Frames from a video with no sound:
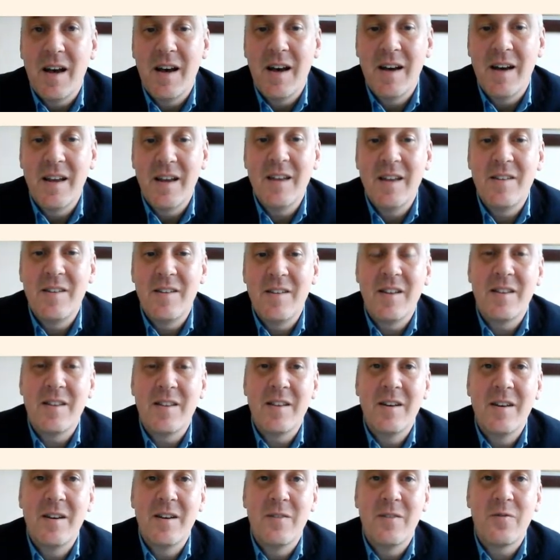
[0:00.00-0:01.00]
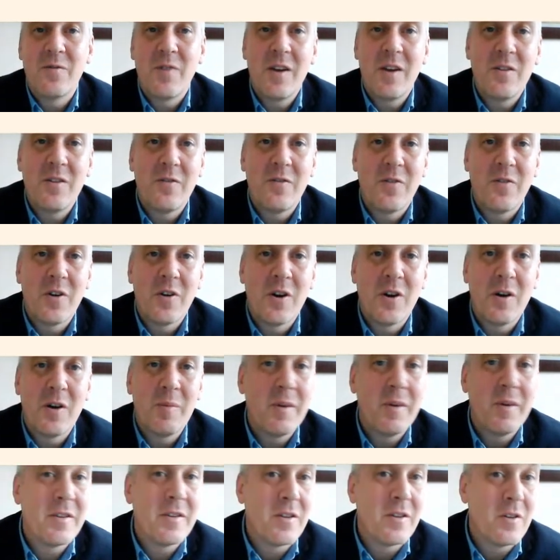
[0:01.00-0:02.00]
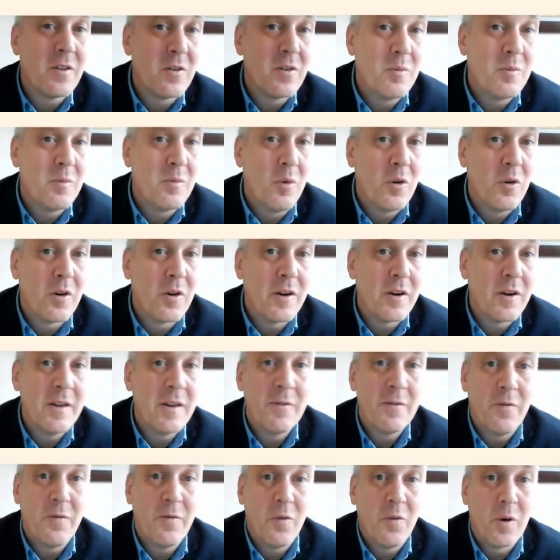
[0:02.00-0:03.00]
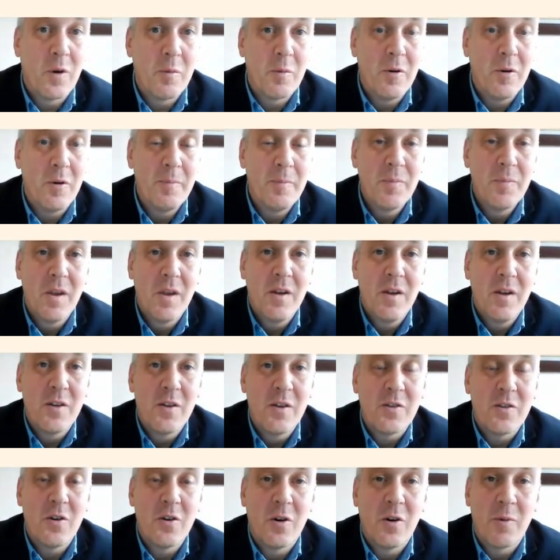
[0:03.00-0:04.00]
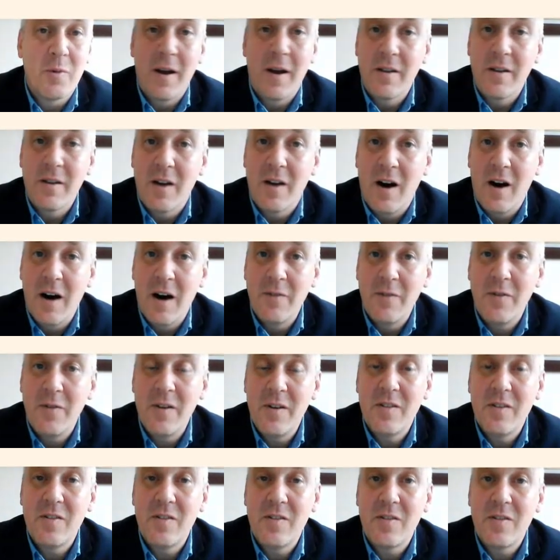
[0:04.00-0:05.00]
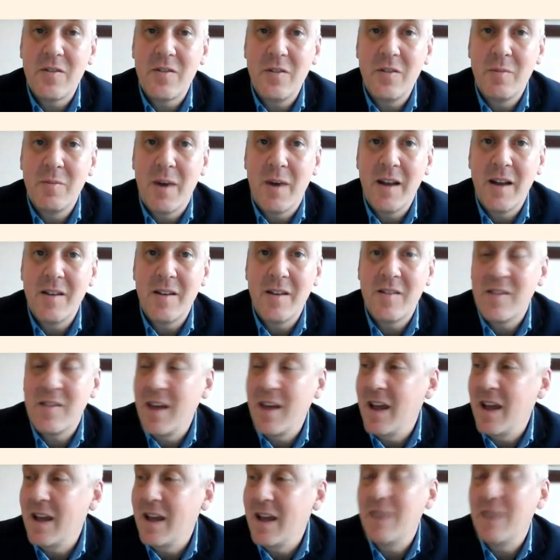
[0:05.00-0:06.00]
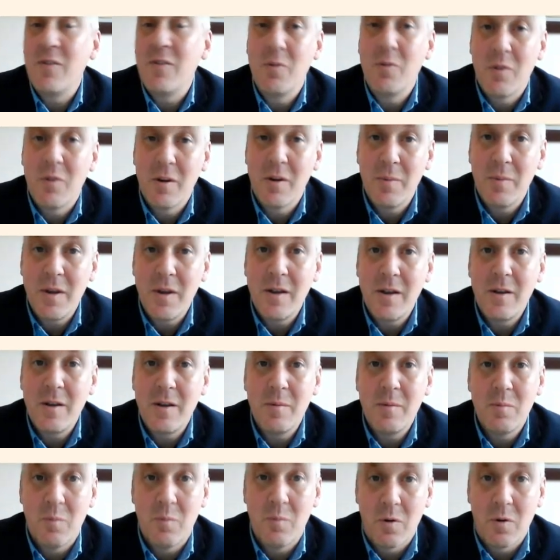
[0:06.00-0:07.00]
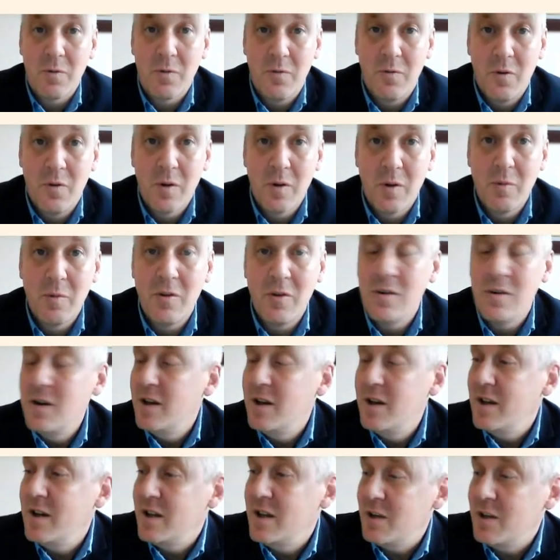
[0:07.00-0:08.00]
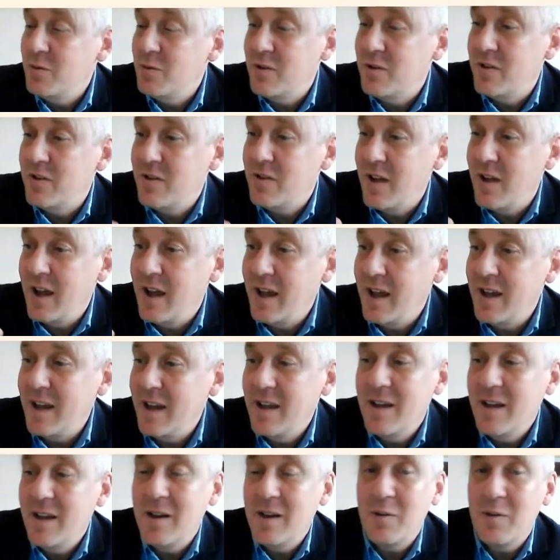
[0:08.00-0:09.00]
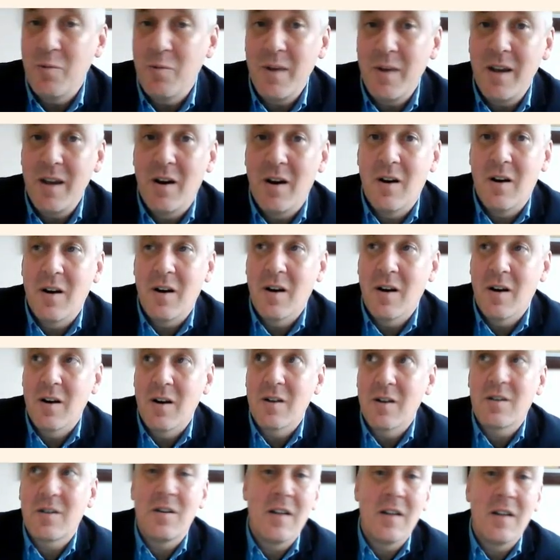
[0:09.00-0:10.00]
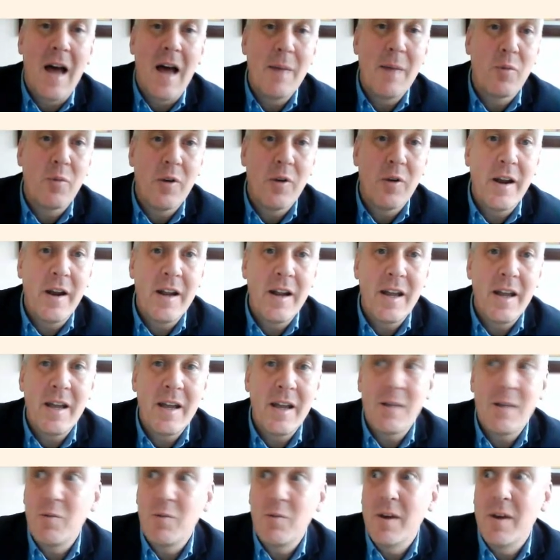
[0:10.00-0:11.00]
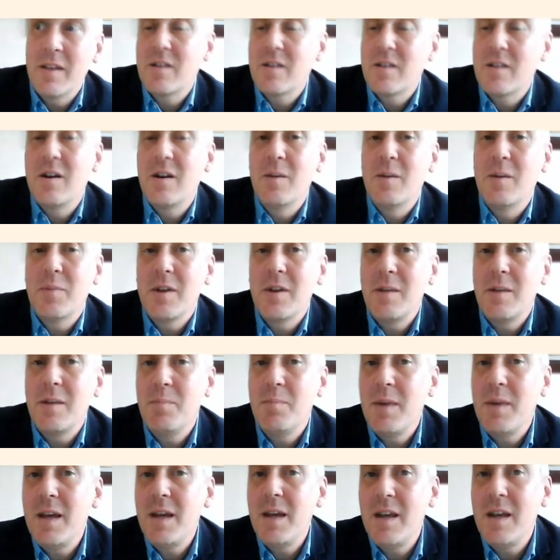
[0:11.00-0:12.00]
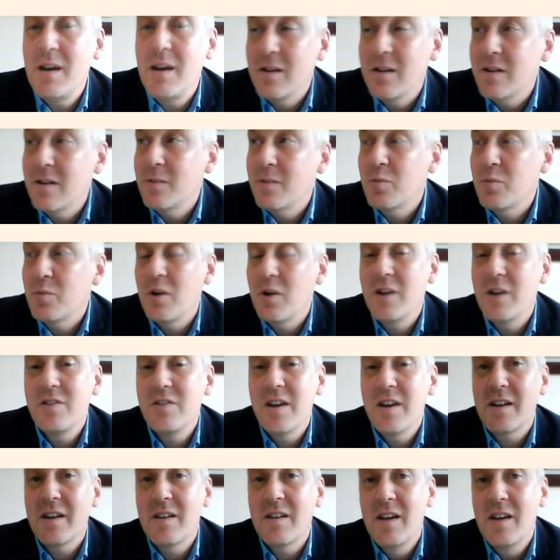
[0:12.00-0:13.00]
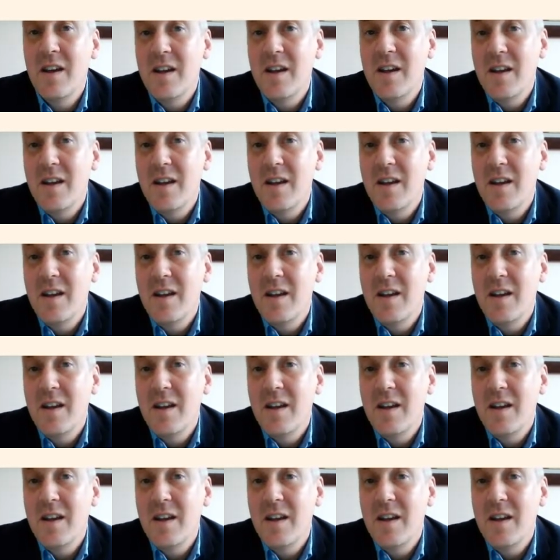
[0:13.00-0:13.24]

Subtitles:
is that the phrasal verb is a little more informal. So around the office, you might say, if you want to be more formal, you would say, we are collaborating with company B on this project.